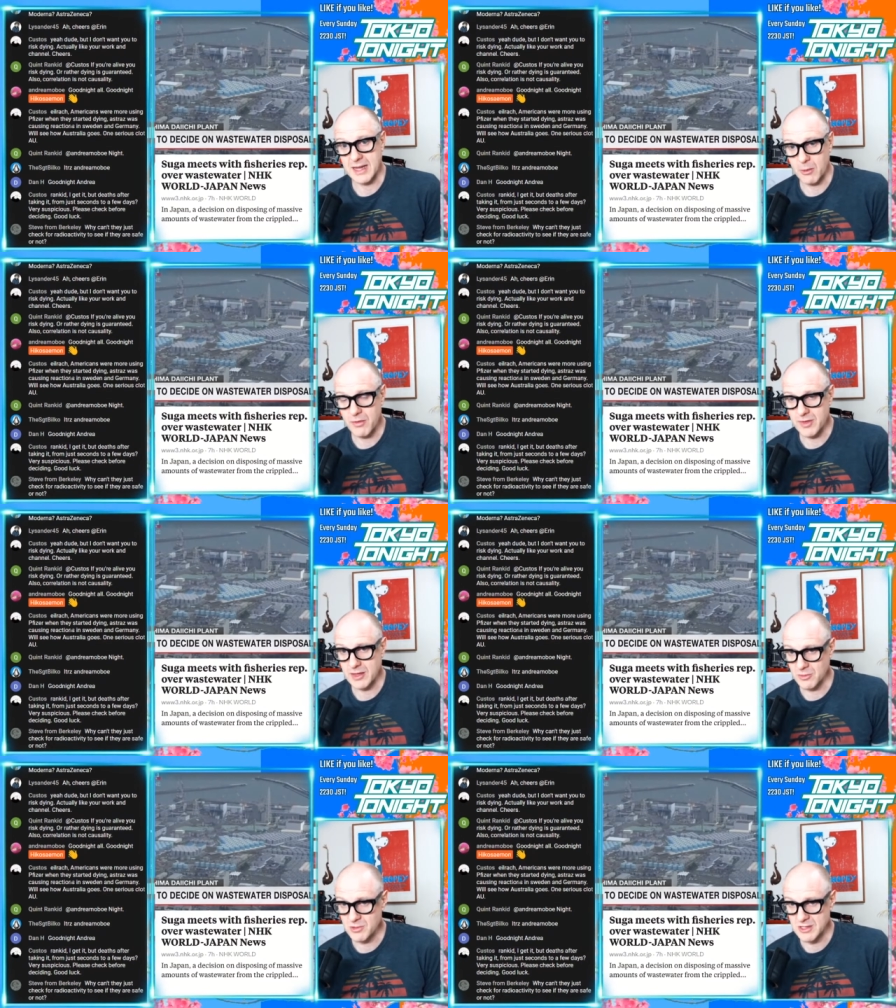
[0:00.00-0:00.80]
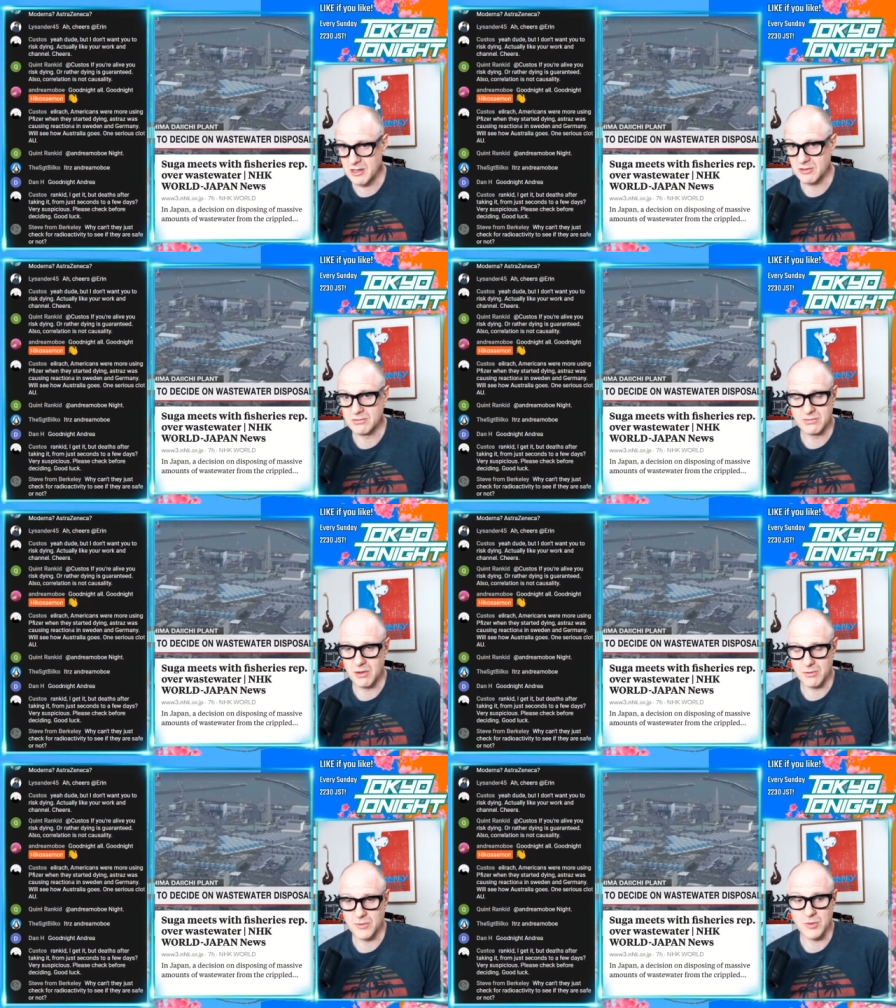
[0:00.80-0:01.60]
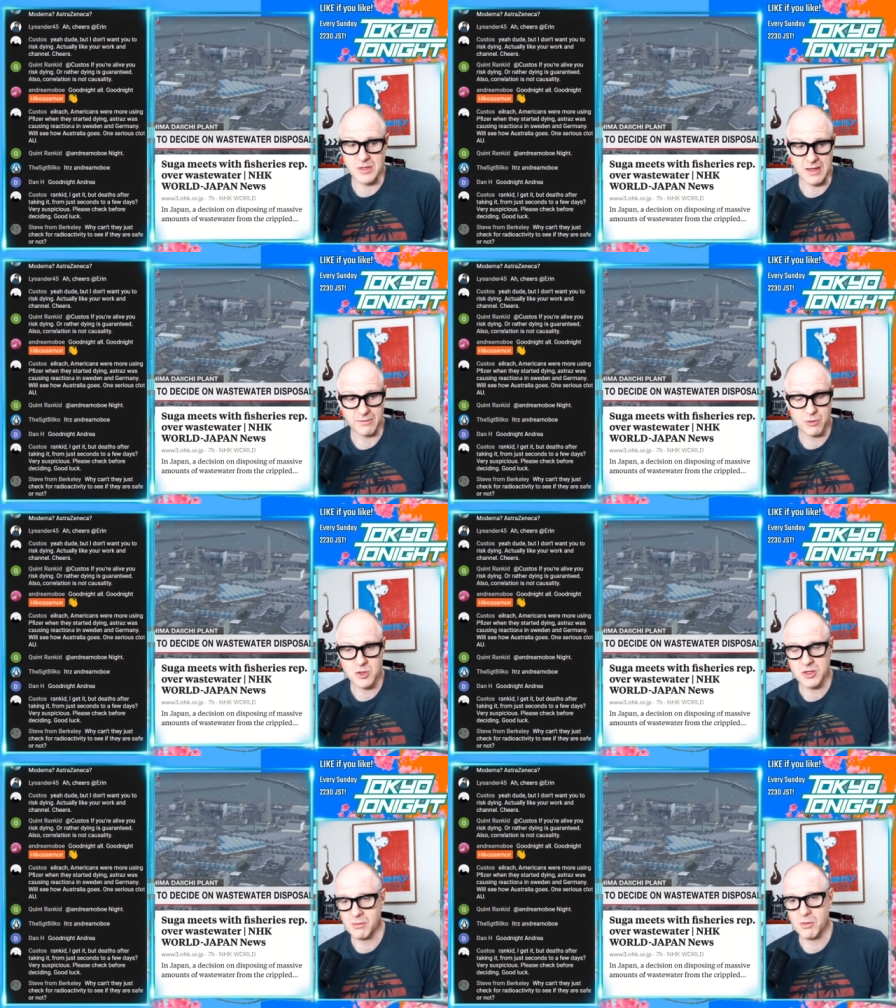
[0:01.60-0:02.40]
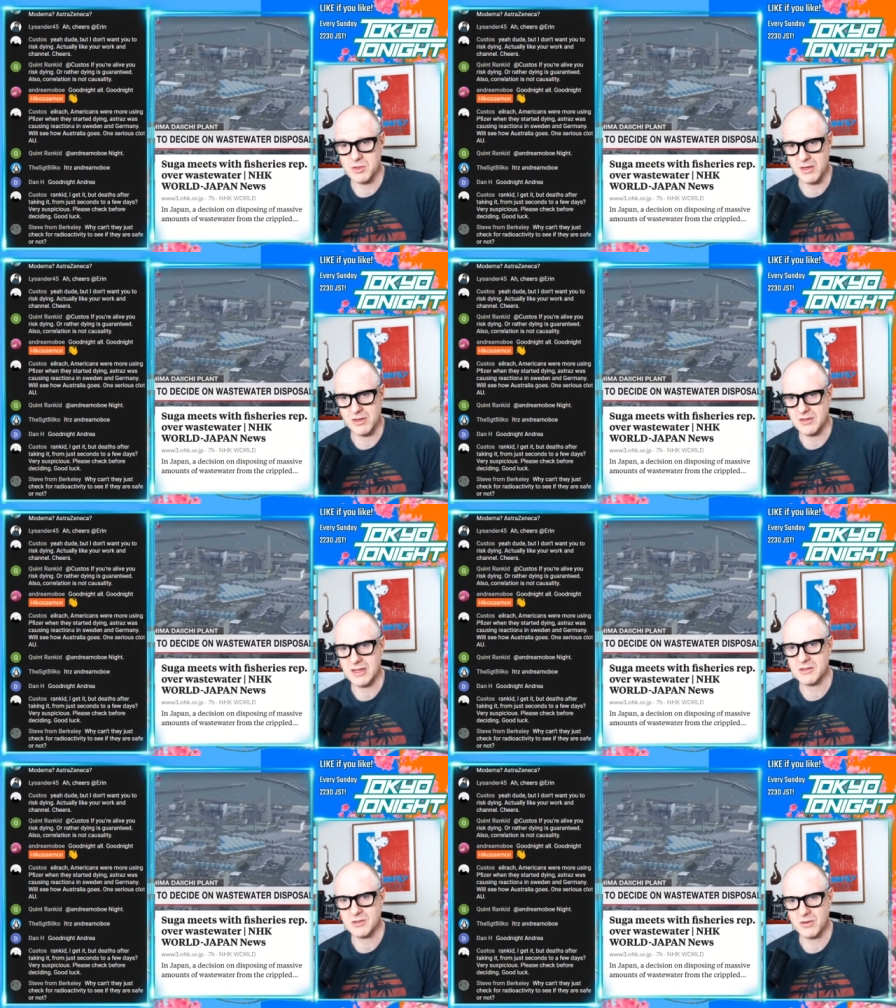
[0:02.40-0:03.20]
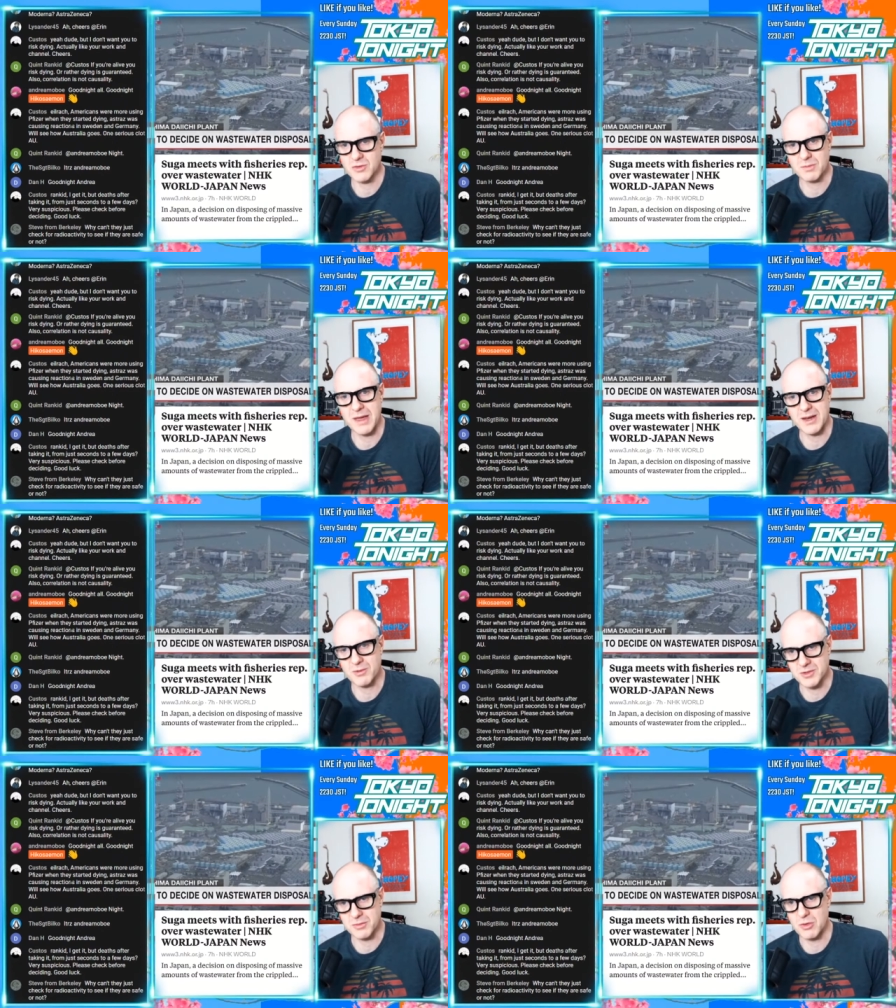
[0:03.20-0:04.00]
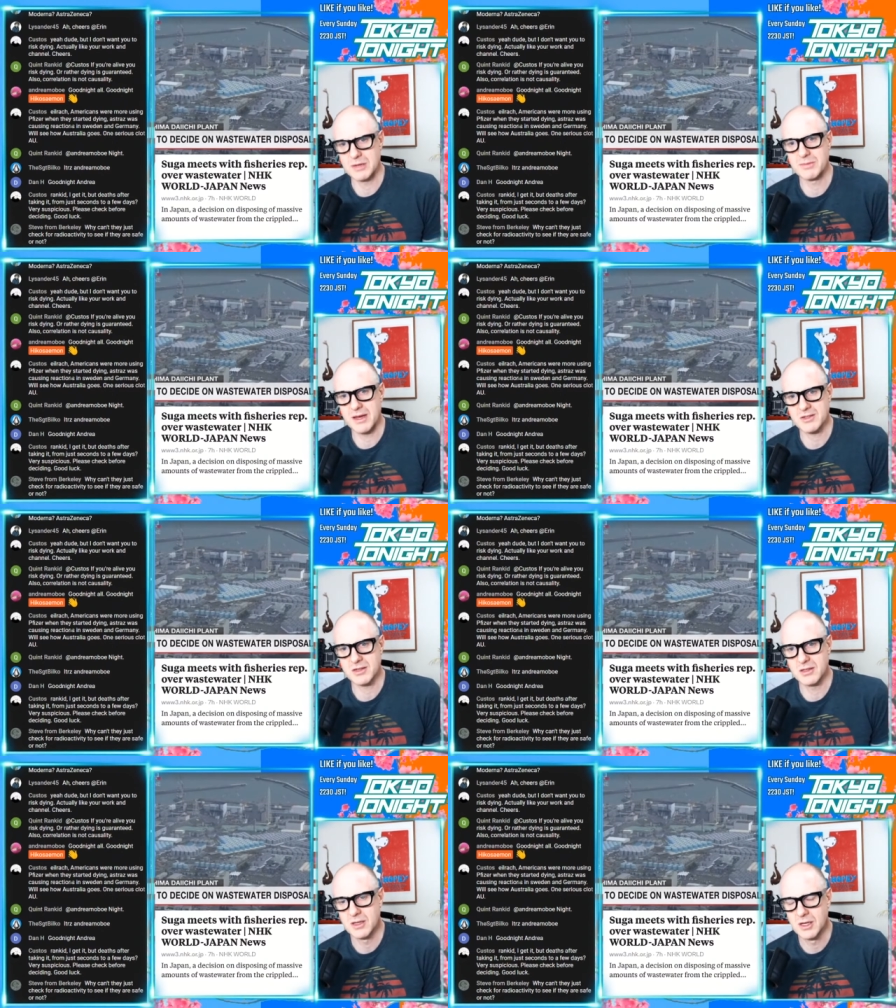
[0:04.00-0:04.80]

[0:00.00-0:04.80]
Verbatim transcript: However, they do sell those foods, and Fukushima was like the Texas of Japan; it was the breadbasket.